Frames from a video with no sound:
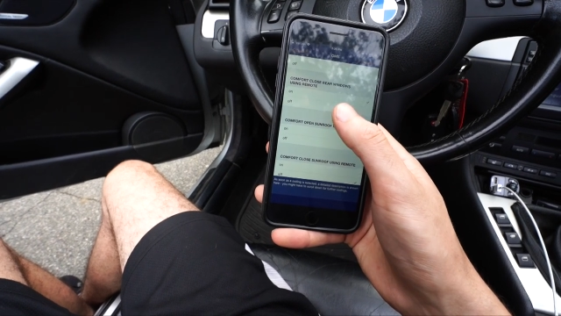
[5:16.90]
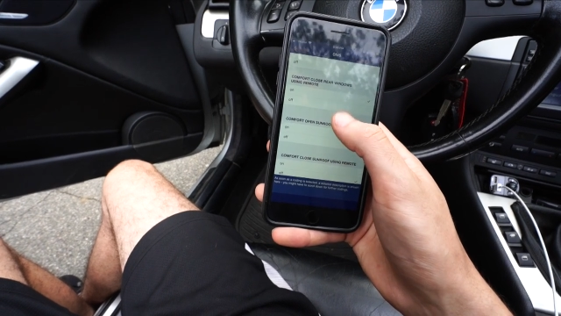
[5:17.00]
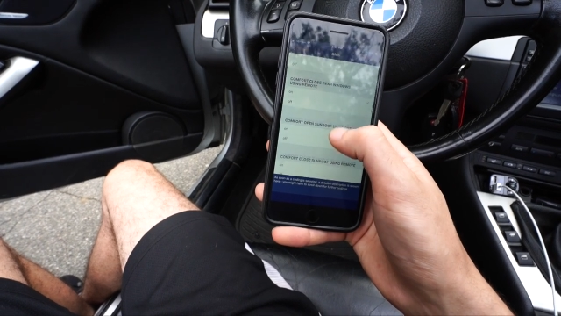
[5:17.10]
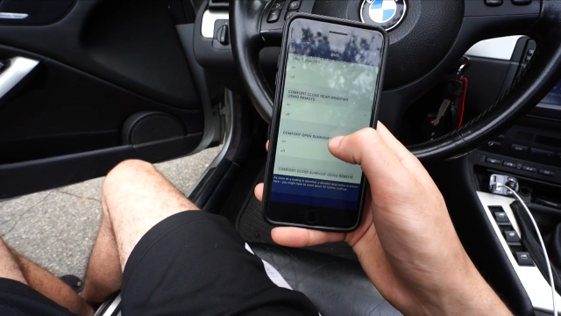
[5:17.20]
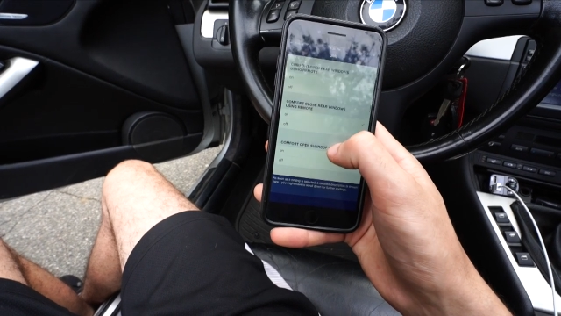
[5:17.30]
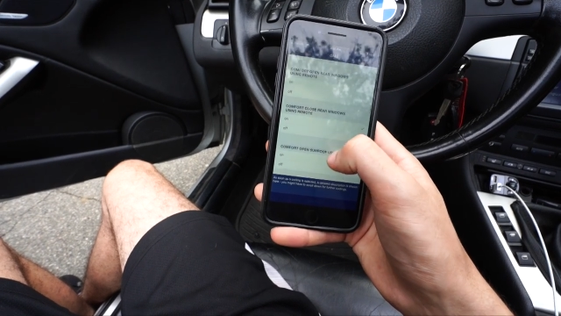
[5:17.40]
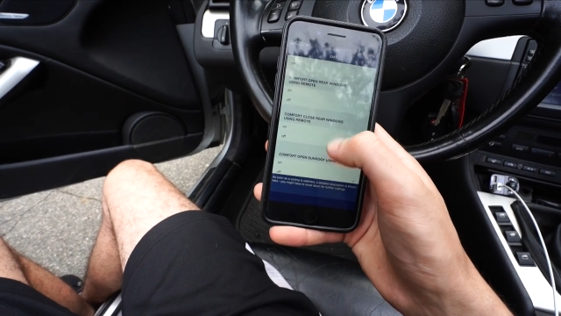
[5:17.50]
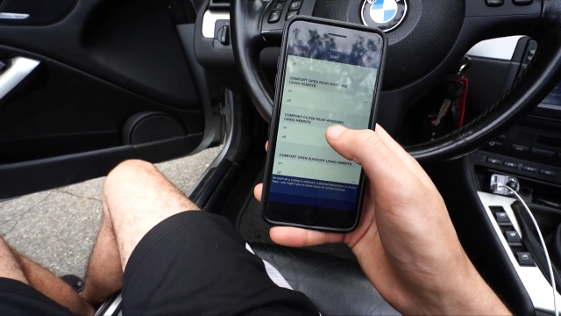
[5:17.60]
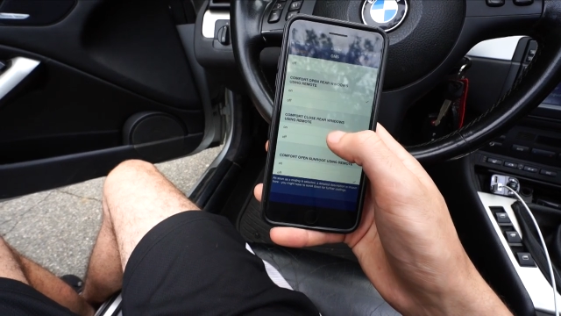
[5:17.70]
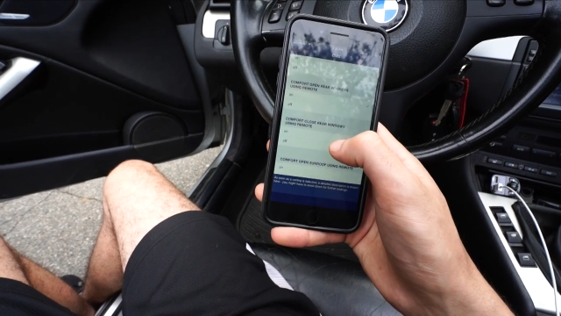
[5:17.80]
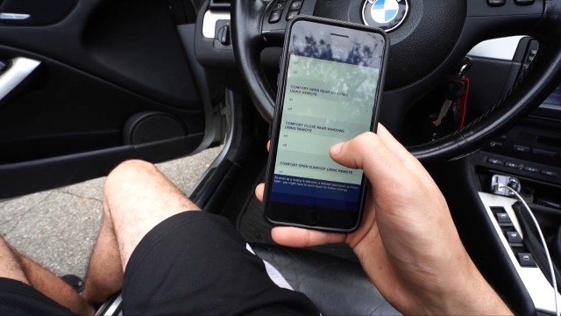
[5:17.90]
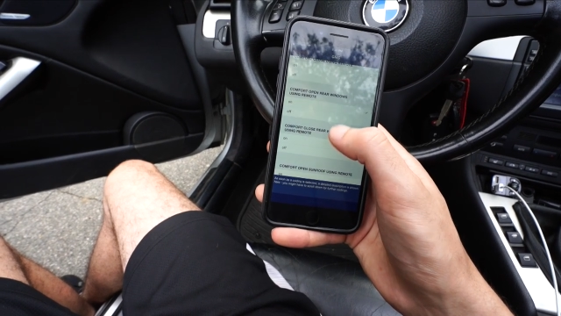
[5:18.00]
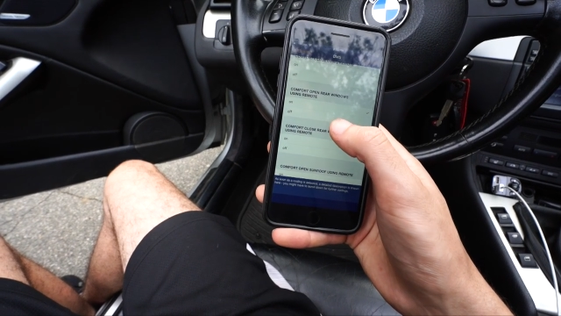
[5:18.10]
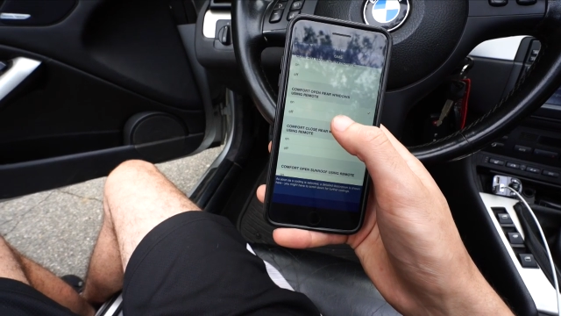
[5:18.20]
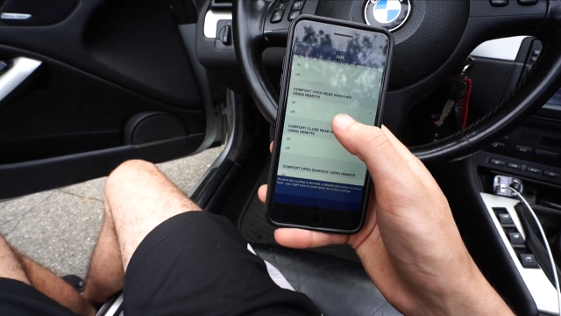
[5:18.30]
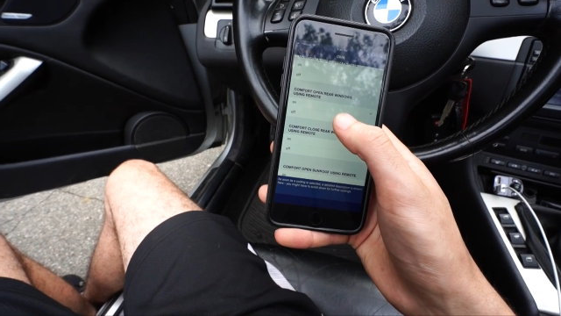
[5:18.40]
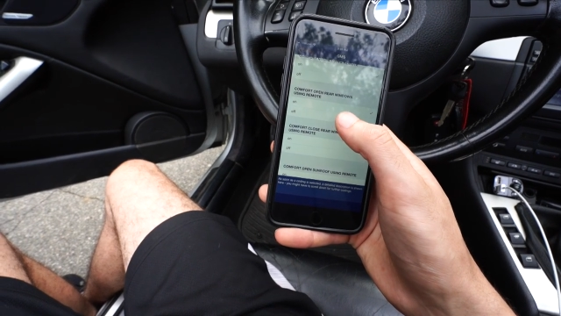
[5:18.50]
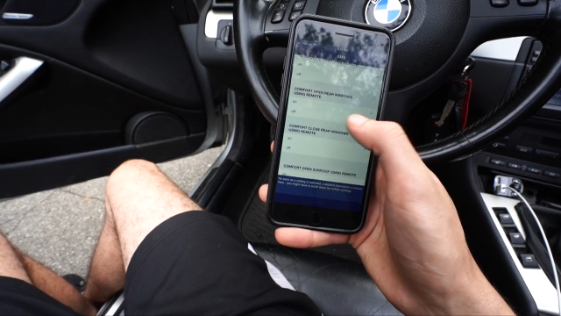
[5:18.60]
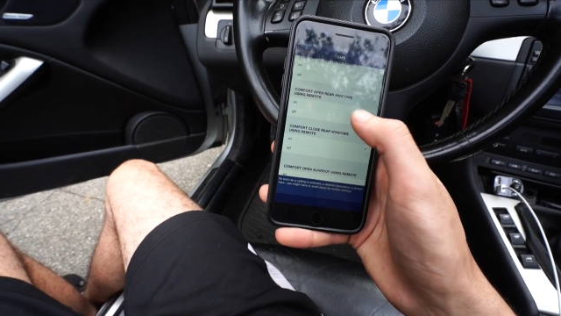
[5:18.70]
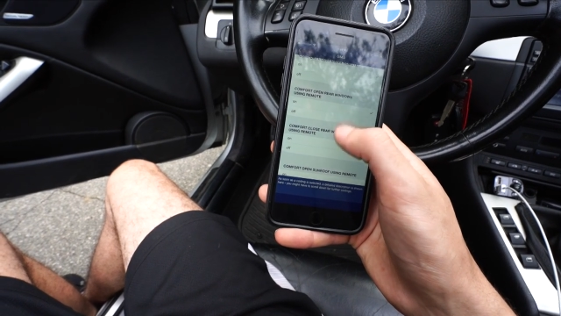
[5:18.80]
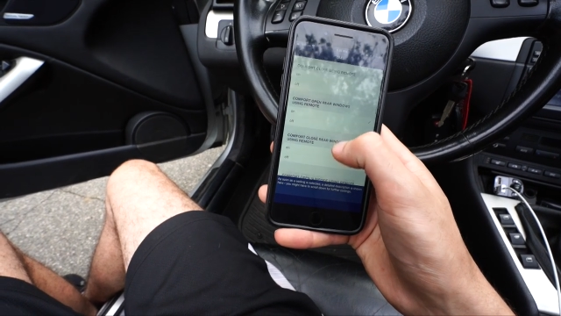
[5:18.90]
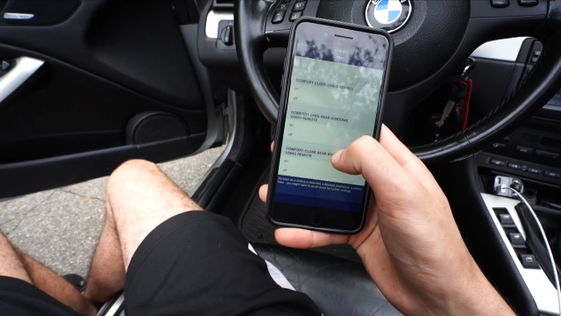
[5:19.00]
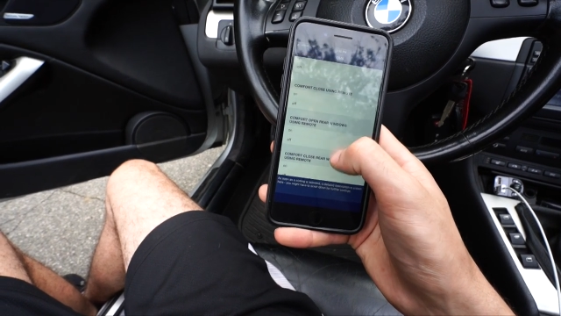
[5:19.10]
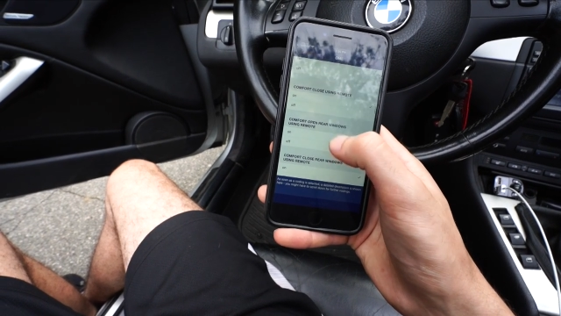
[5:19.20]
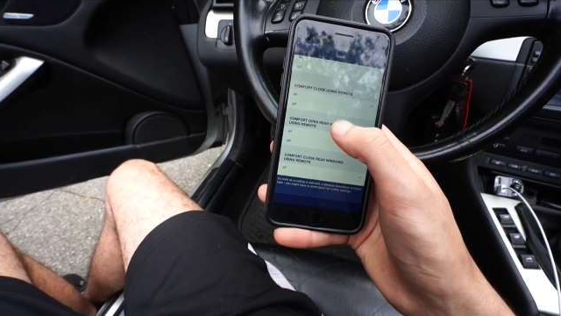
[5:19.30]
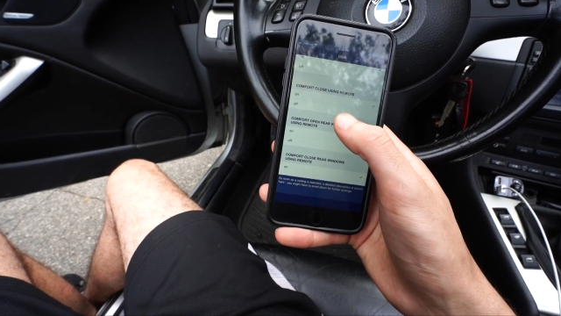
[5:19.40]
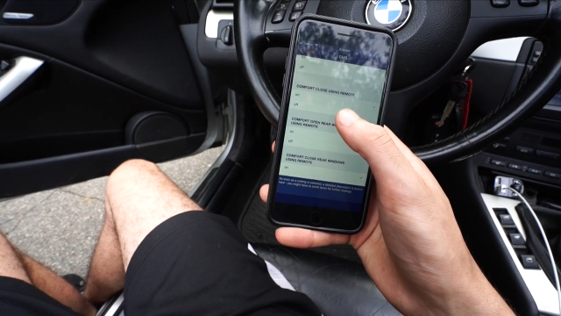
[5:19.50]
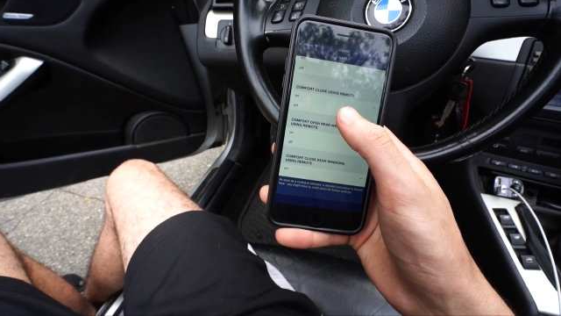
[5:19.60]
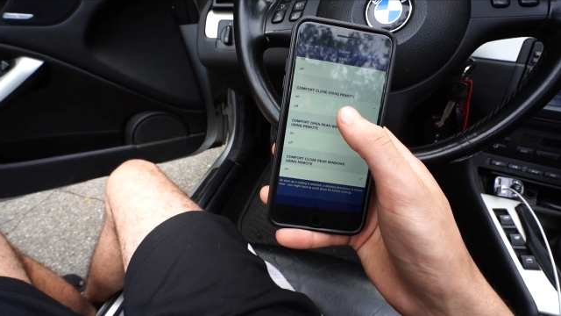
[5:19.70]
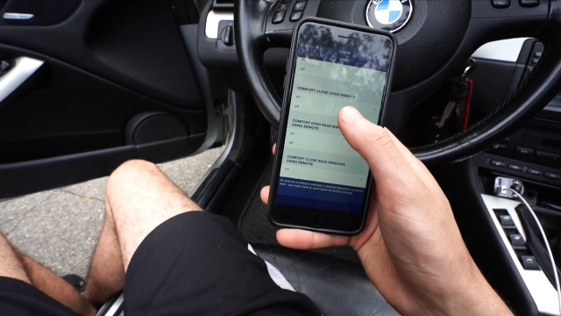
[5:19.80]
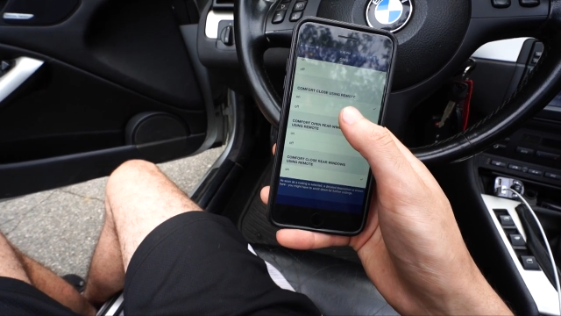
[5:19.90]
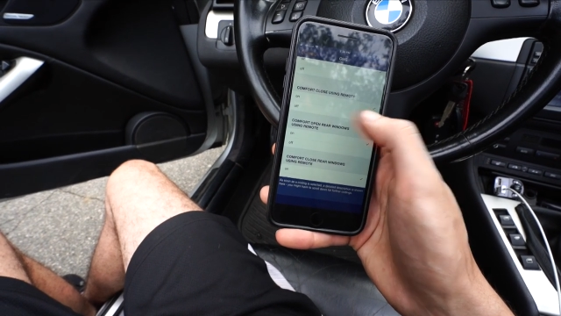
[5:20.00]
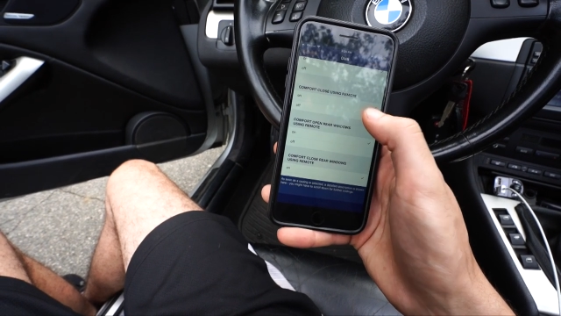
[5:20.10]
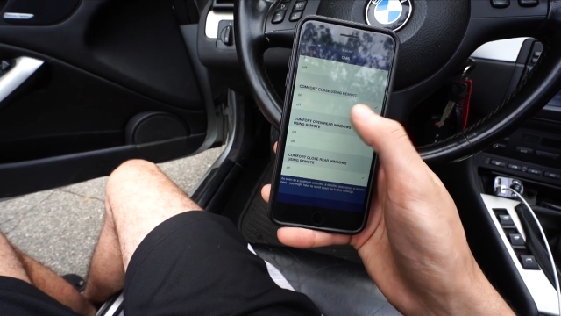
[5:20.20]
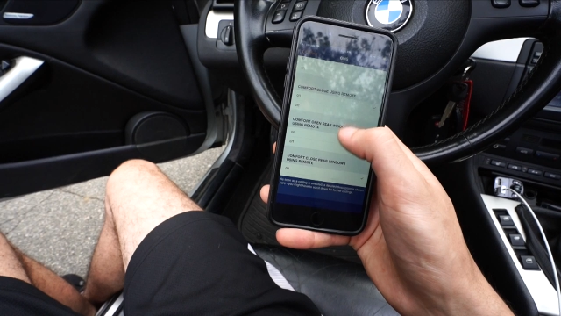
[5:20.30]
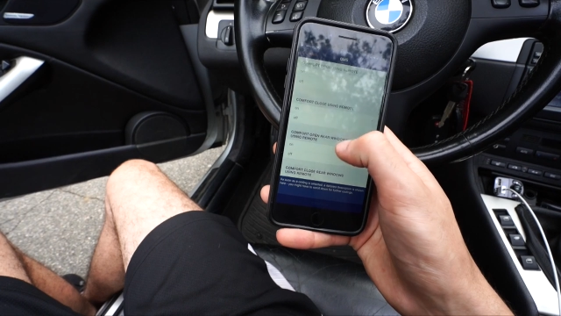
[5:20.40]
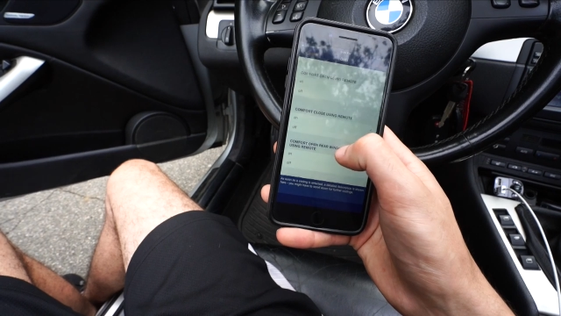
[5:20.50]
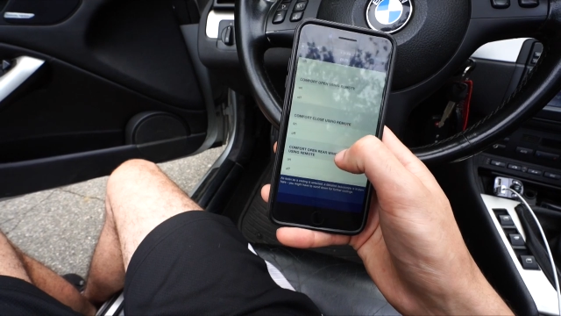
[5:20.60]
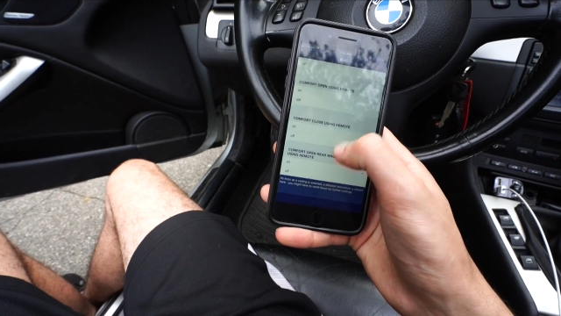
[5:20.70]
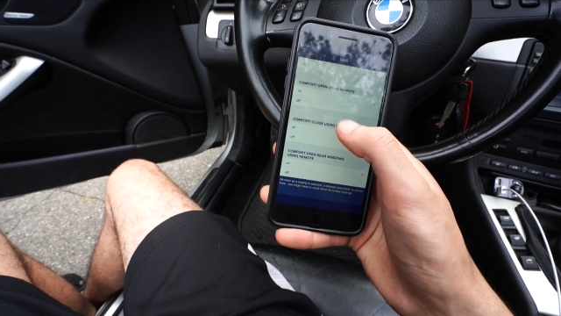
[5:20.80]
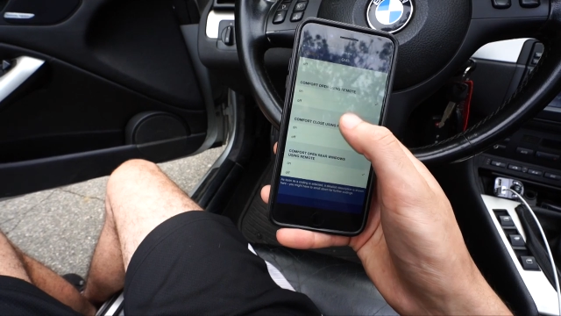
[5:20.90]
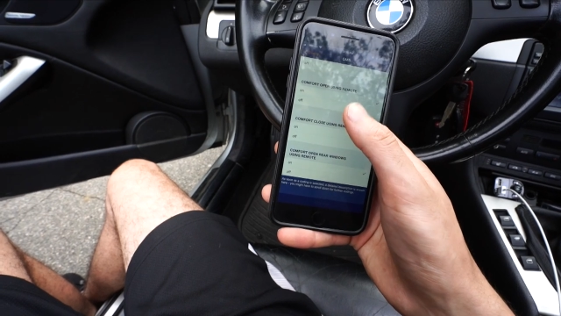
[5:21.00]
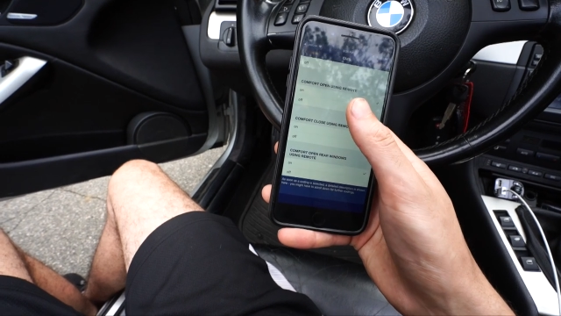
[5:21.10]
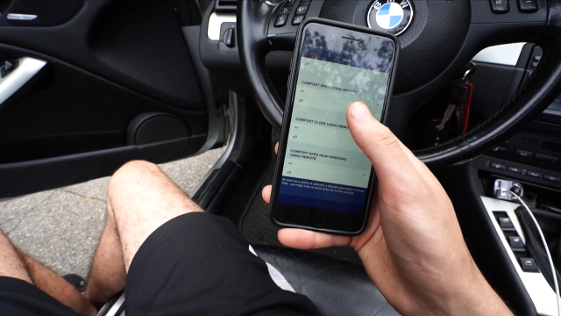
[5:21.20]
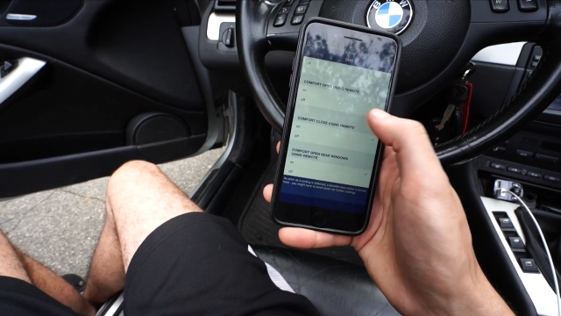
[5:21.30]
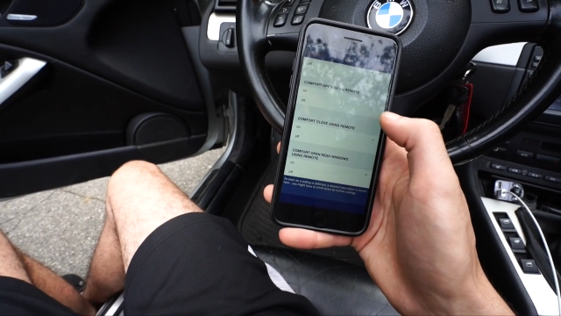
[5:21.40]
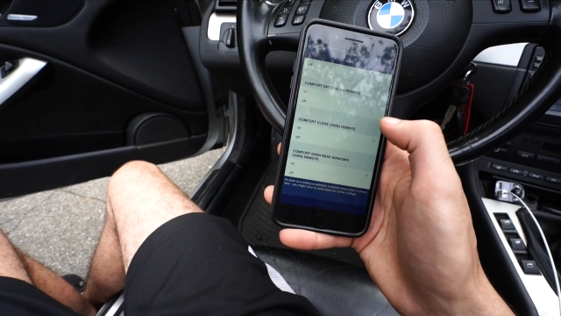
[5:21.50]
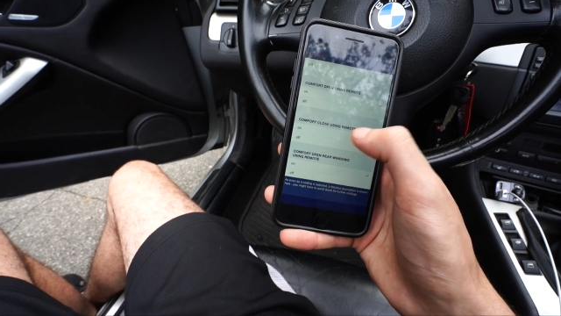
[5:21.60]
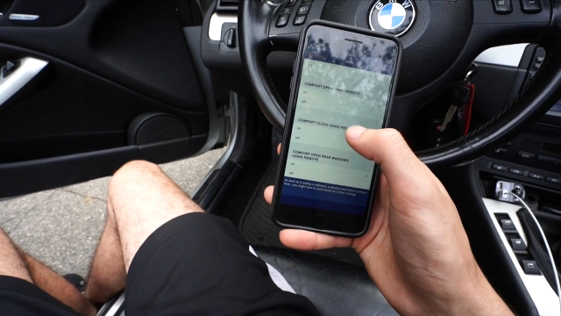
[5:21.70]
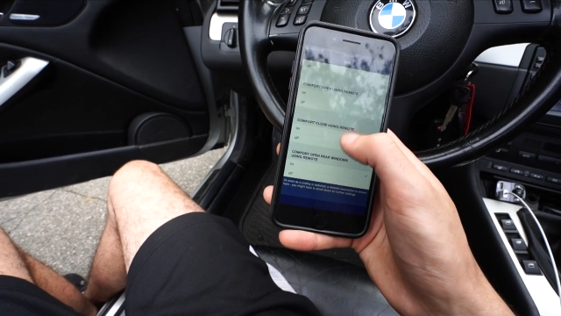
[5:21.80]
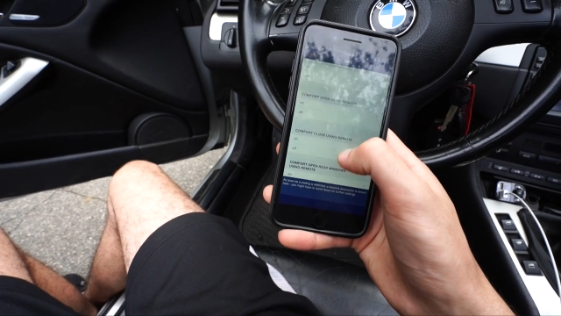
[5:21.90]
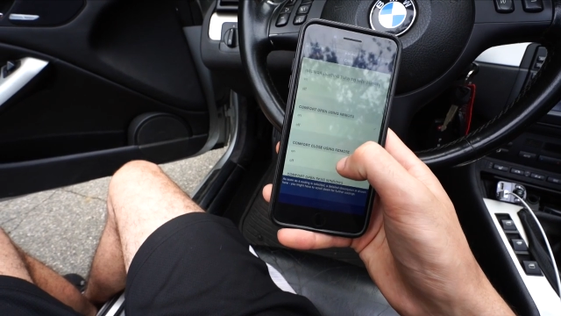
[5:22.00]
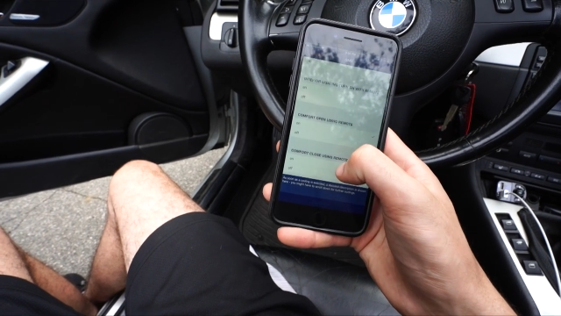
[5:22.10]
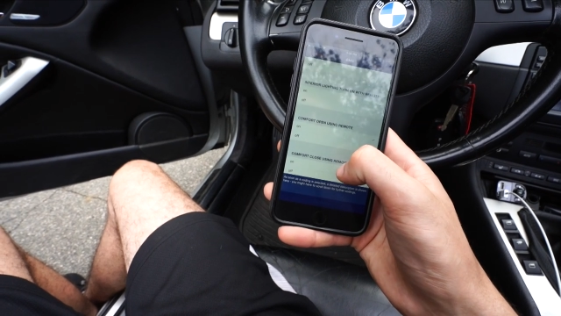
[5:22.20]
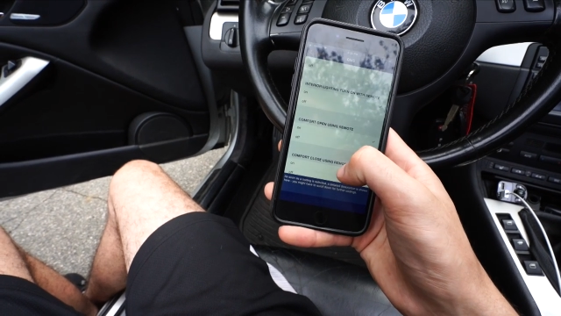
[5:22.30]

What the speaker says: No face is visible, so there are no lips to read.